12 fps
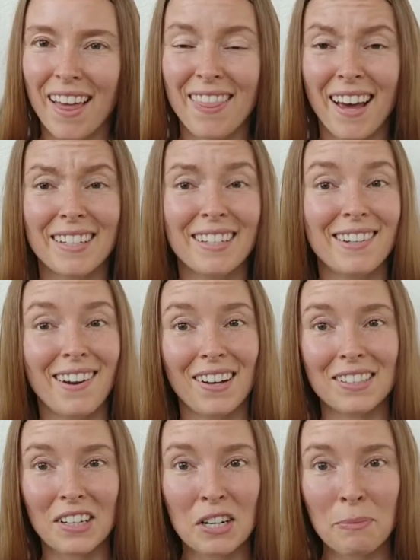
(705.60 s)
that did
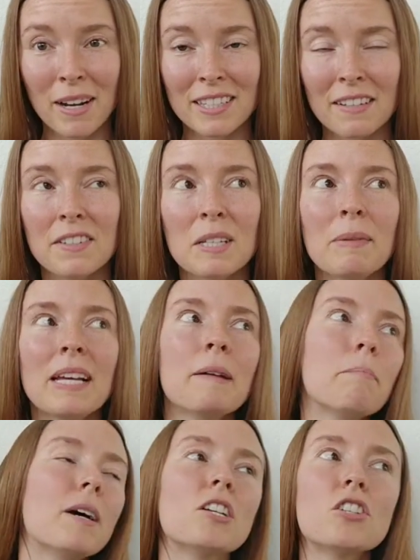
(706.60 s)
not sound impressive to
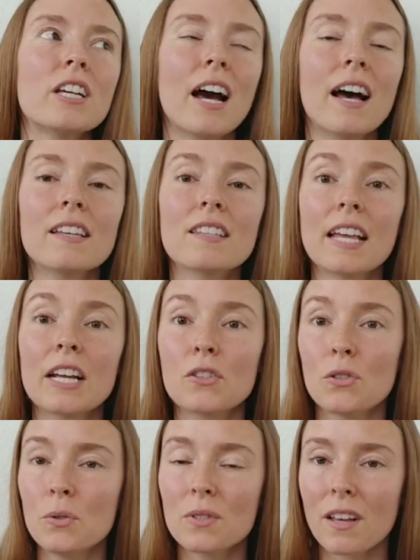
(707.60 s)
me, but she has like
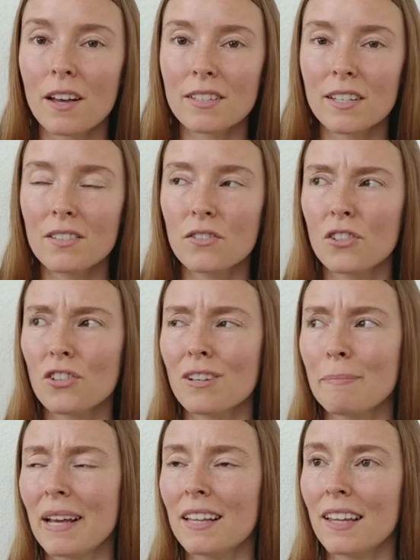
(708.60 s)
two sauces, so you
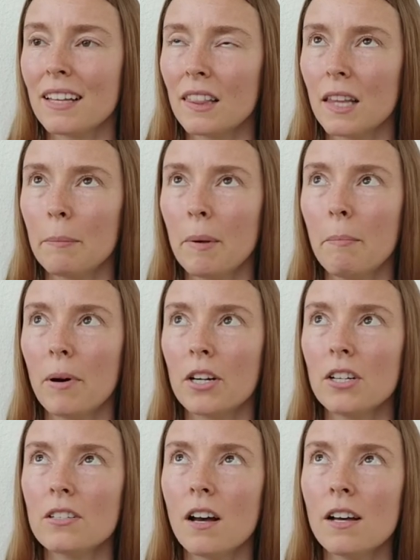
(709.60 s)
can make like a lemon
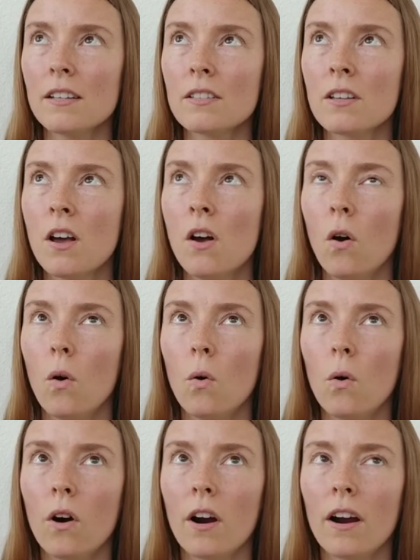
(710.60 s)
butter sauce
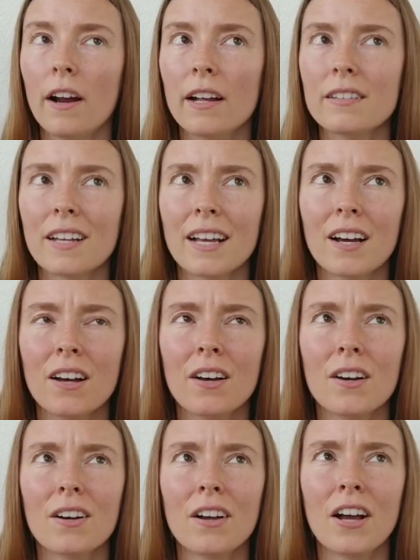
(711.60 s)
or it's like
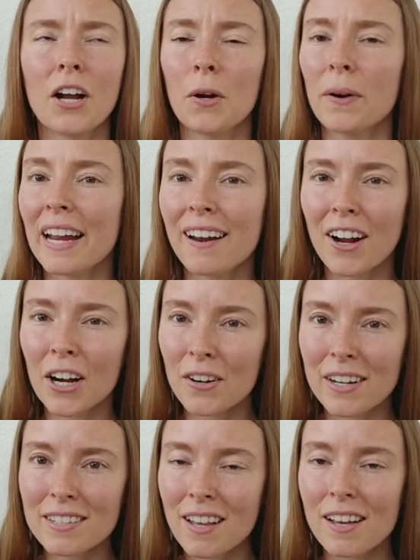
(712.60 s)
a curry and a
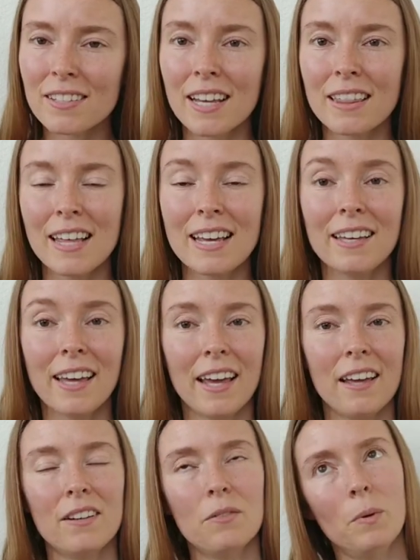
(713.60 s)
hurry sauce, I think.
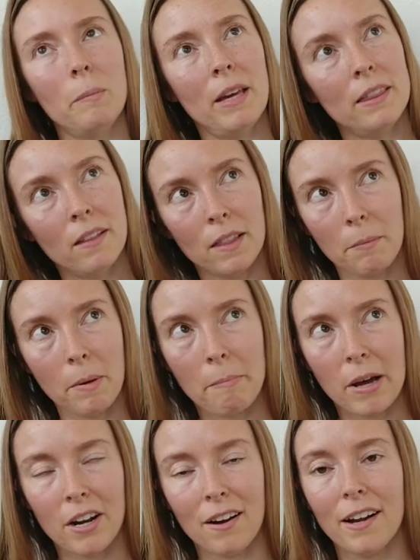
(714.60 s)
And we made the lemon
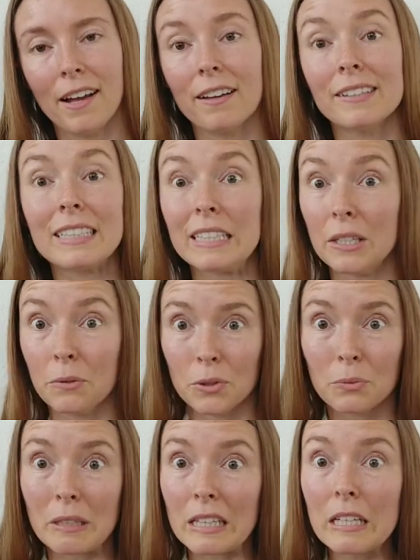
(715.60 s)
butter, and it
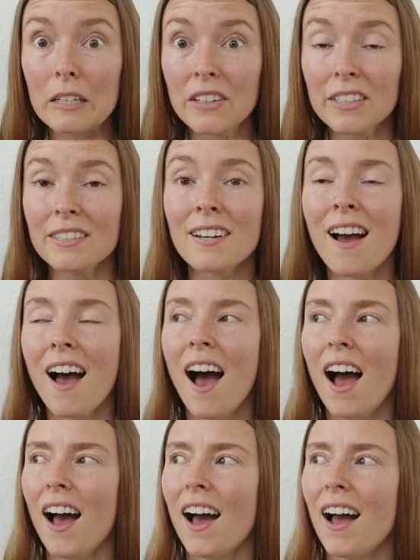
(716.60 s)
was really good.
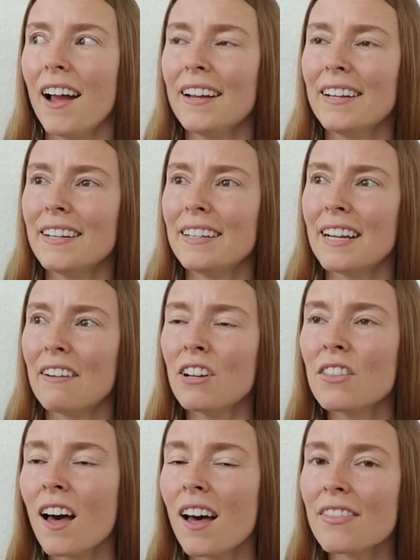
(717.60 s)
I
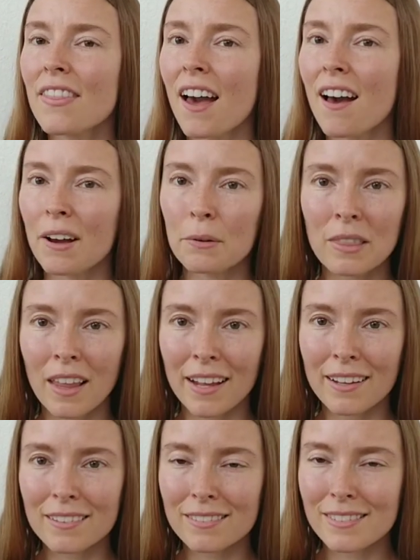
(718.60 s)
never thought that I would like